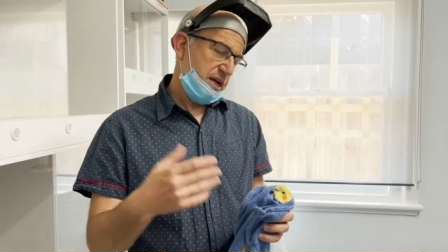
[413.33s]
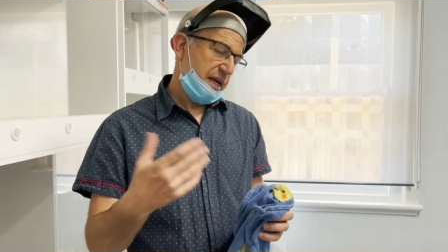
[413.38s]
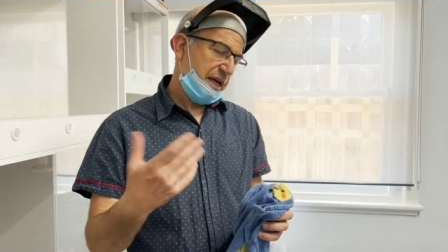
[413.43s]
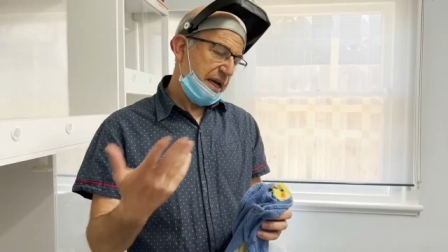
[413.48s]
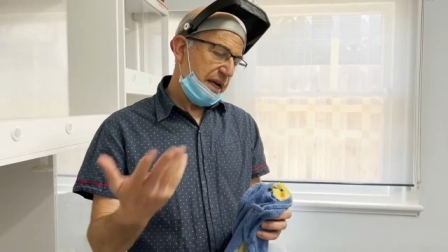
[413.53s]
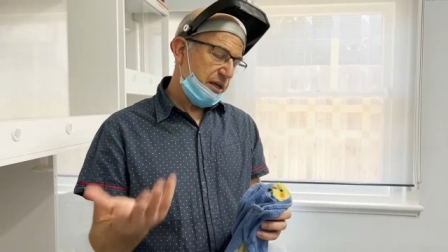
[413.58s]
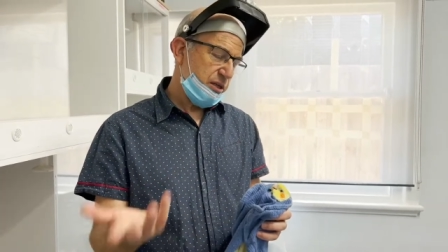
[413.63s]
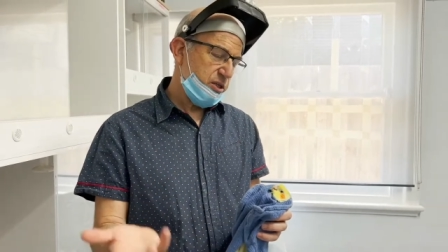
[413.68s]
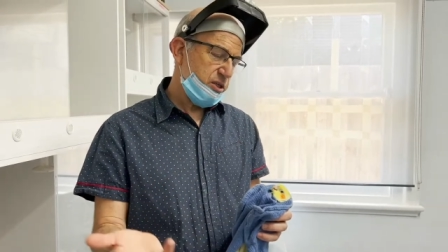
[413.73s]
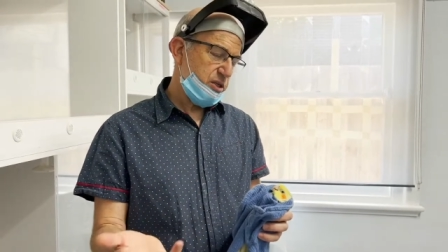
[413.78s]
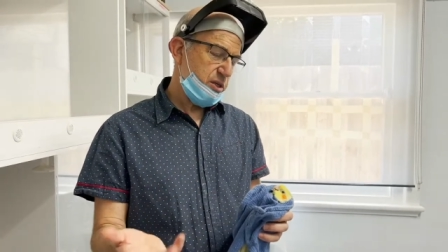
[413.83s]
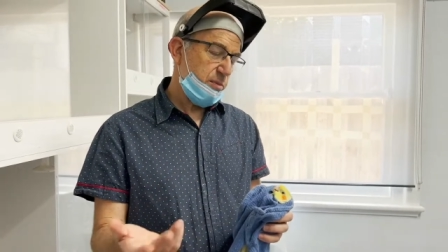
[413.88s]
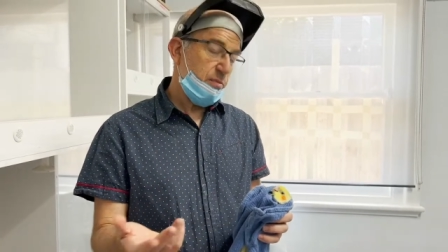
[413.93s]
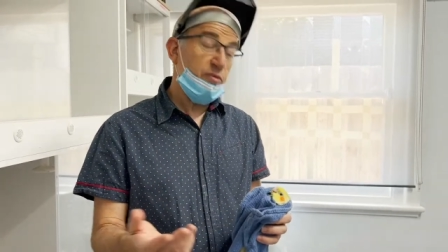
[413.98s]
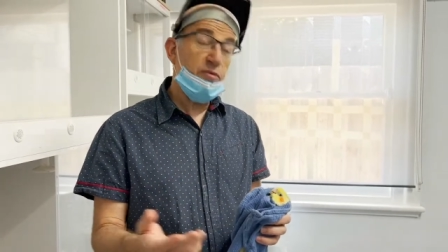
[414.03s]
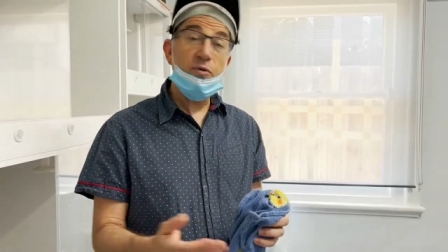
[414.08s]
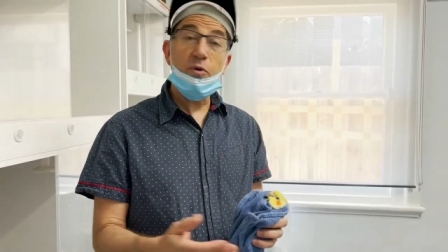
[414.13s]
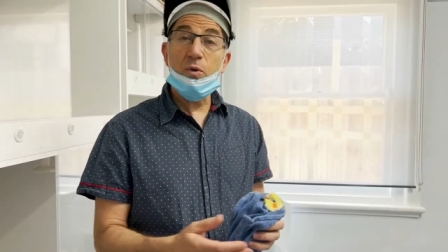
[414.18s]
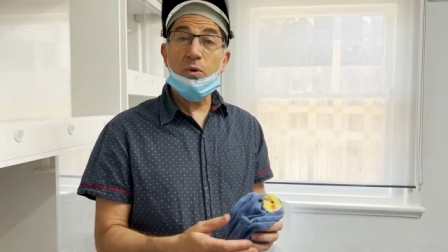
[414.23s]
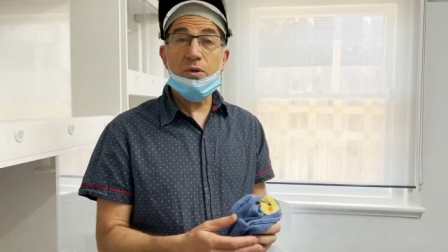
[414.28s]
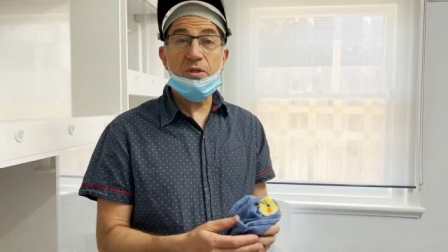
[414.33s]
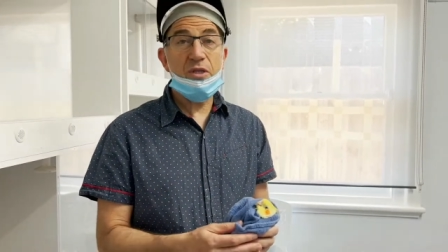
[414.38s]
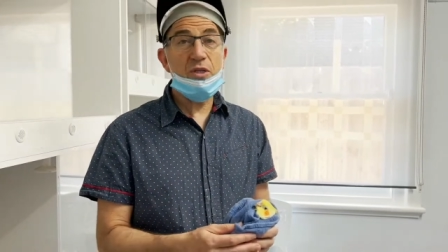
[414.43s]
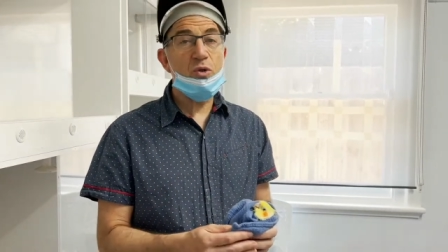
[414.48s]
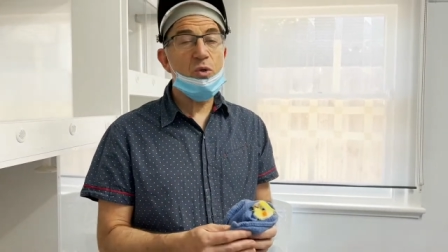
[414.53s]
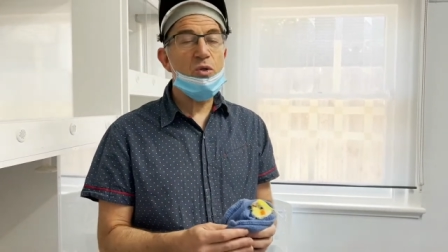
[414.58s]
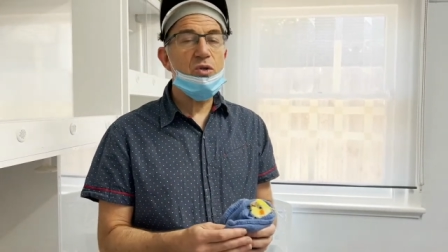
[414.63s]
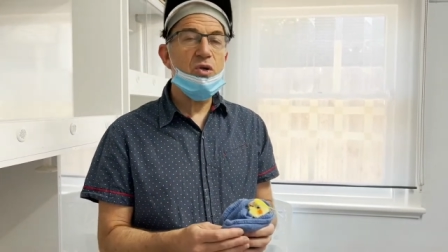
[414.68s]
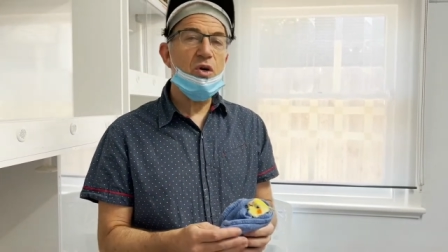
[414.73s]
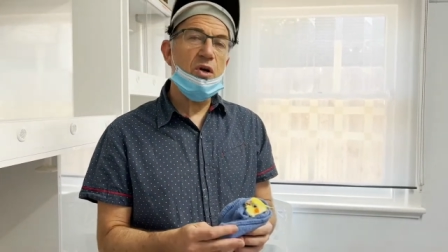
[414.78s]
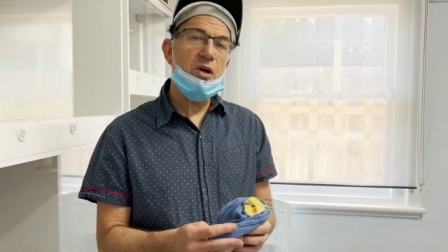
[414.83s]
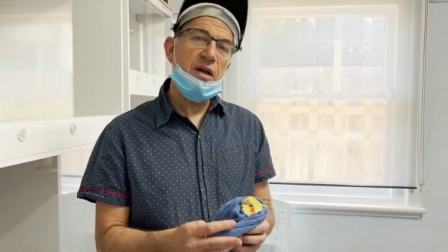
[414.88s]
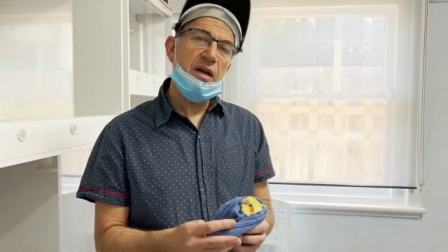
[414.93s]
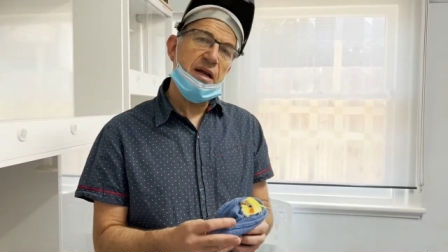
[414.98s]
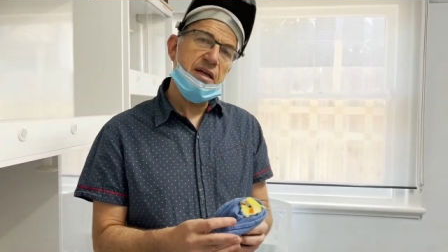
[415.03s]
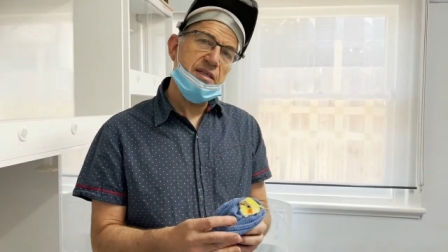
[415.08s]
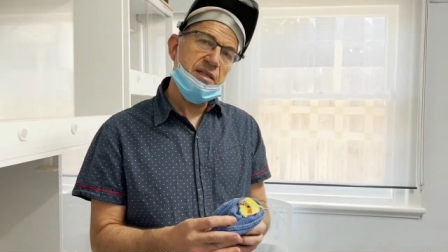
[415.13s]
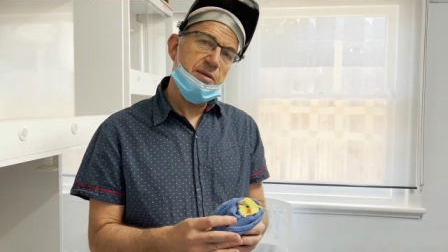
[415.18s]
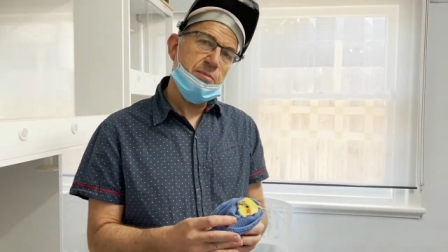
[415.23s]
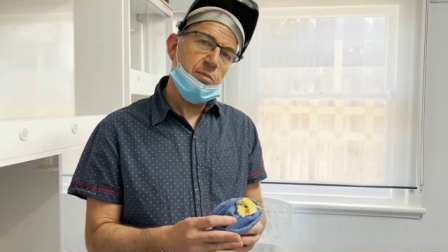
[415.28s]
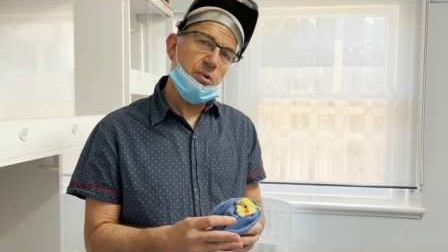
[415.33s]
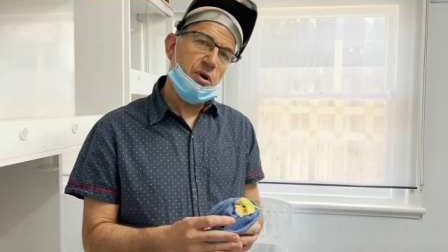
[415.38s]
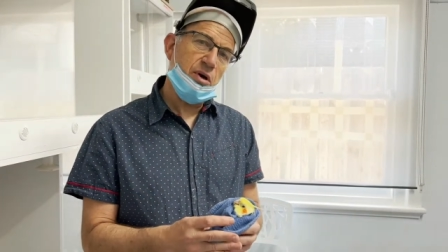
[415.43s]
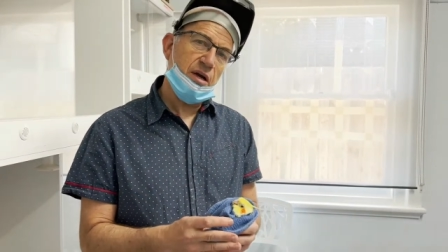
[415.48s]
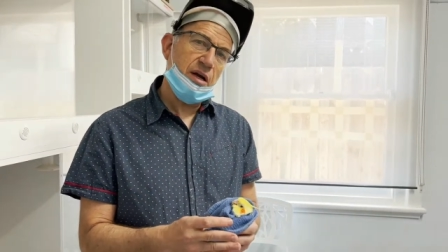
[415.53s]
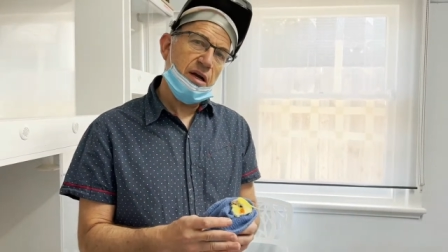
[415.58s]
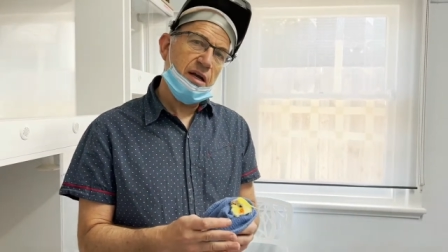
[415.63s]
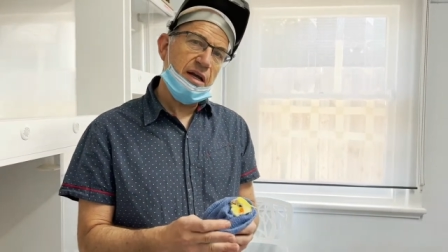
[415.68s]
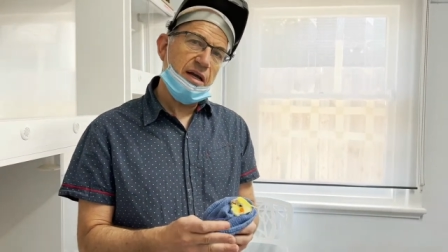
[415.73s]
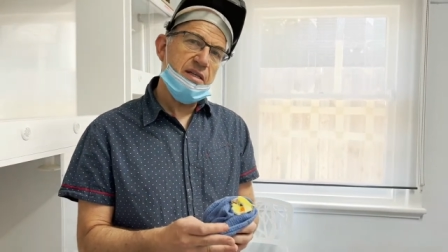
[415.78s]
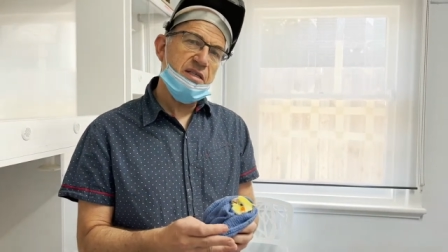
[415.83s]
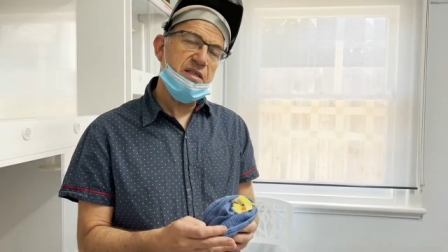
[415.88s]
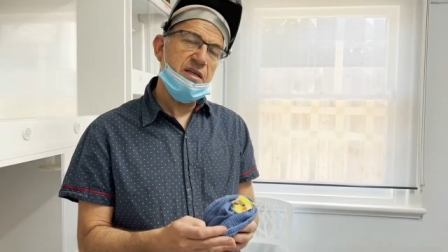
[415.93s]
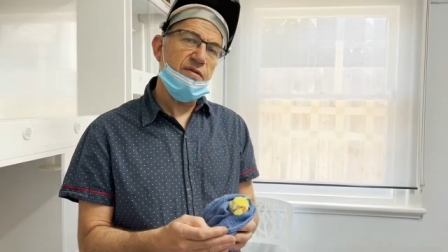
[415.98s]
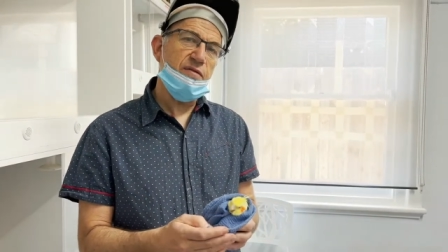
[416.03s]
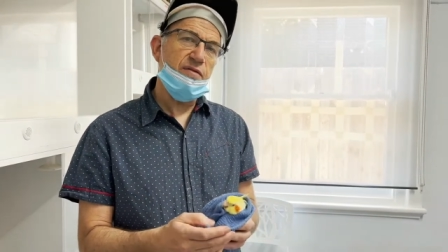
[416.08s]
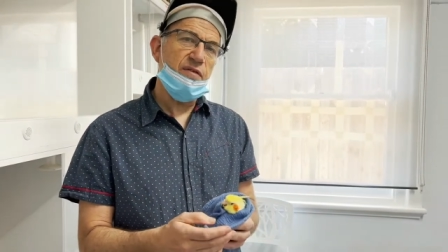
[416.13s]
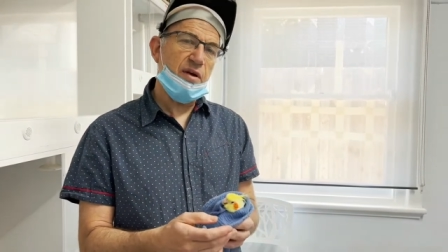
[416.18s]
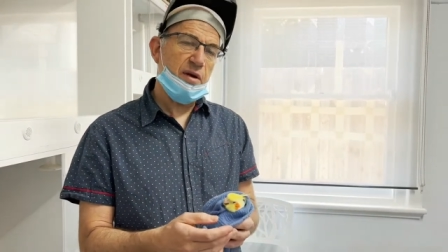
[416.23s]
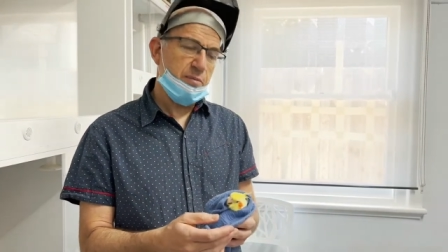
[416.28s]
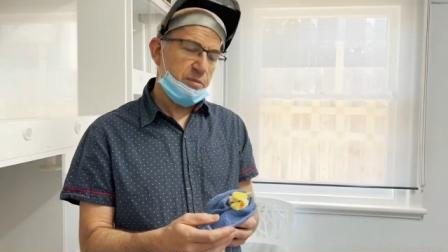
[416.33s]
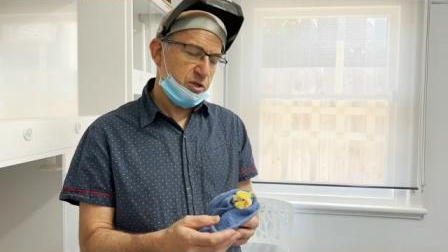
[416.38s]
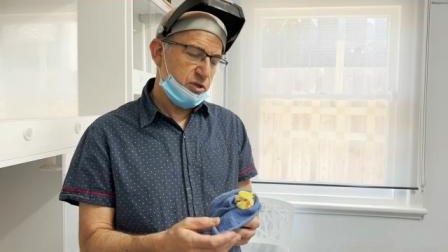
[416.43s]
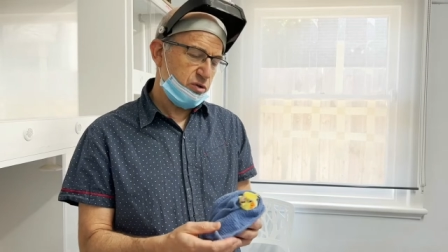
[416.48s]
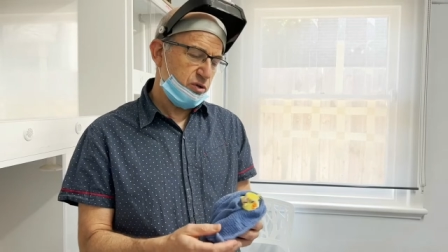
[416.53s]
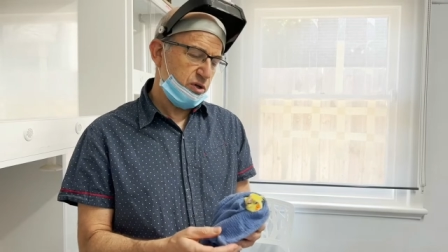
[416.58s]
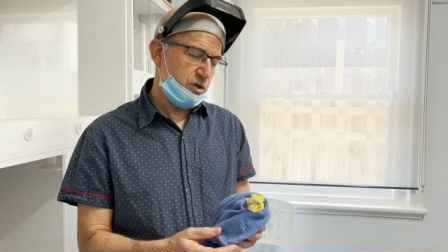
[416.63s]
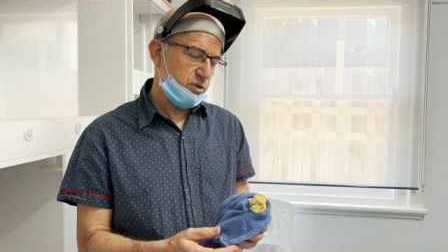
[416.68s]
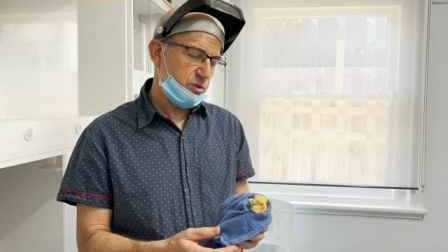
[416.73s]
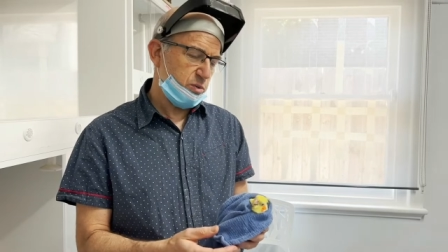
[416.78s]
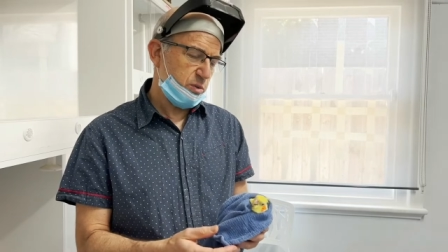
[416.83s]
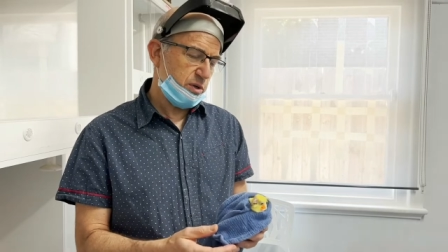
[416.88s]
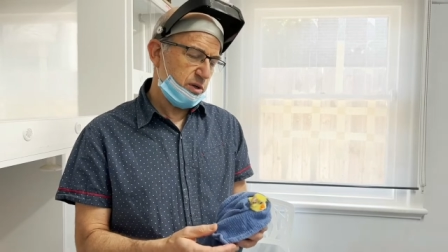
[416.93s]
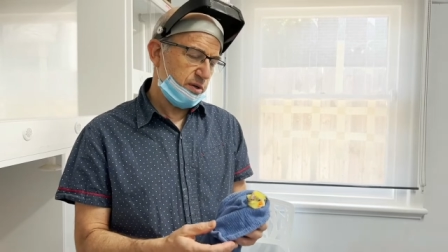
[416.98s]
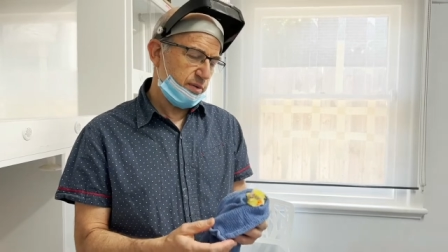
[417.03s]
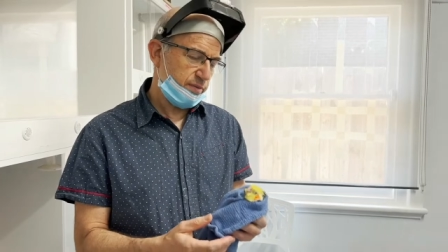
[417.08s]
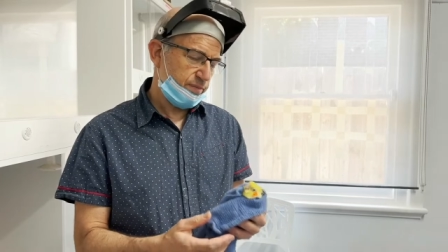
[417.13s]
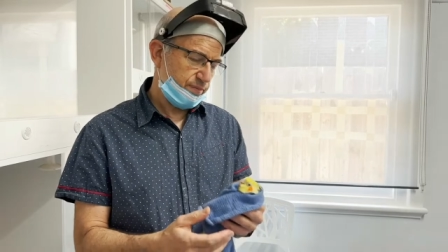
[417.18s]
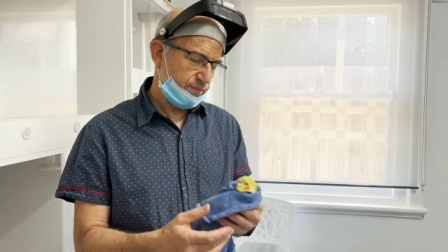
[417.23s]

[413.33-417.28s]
calcium fluids, he's also on an antibiotic and anti-inflammatory as well.